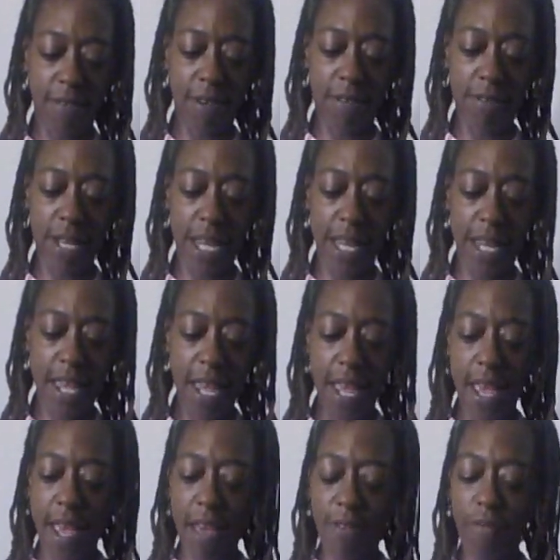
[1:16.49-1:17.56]
Okay,
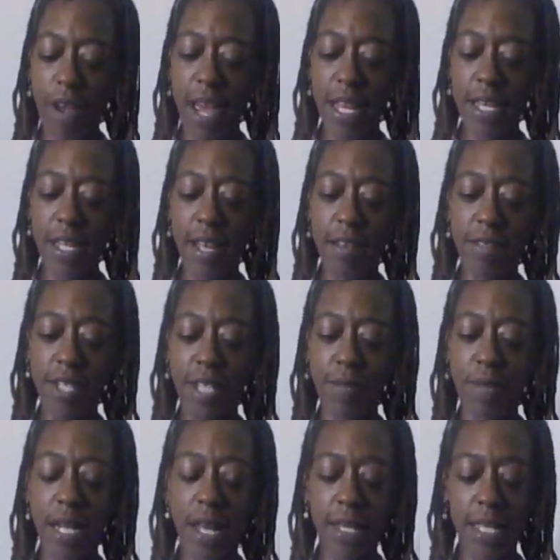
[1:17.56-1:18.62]
right now,
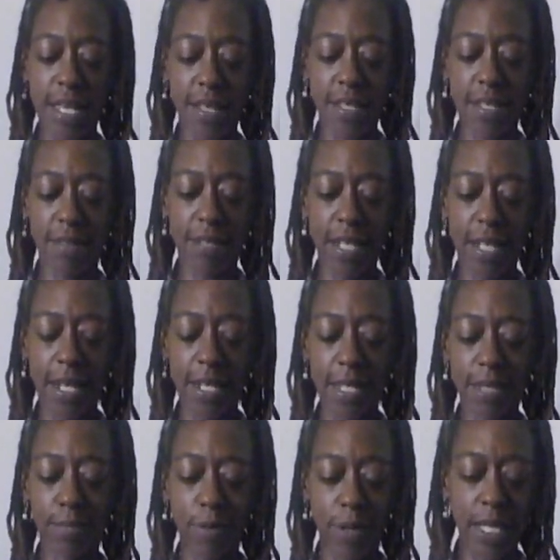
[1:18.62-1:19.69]
Gemini, Cancer,
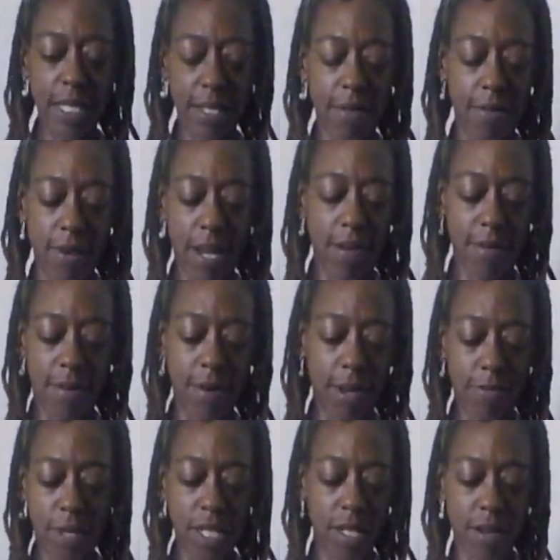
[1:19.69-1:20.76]
Cusp. What's going
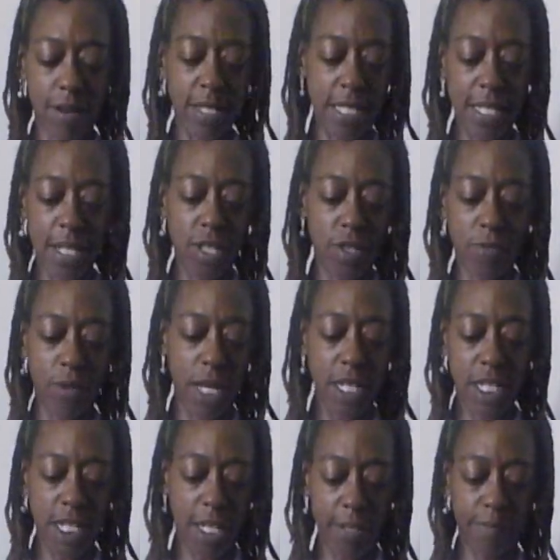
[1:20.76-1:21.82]
on? What's your
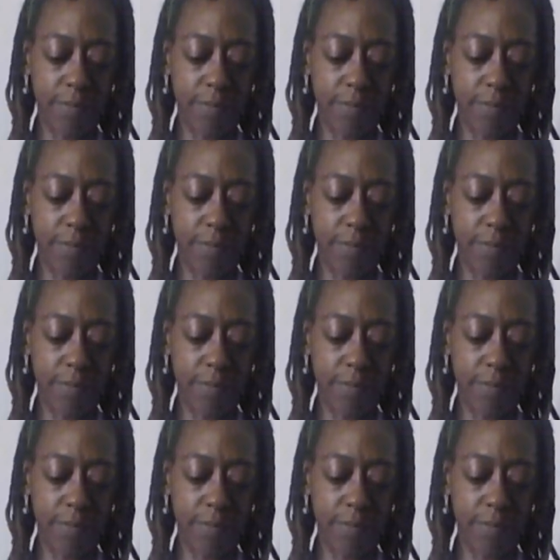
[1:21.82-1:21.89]
situation?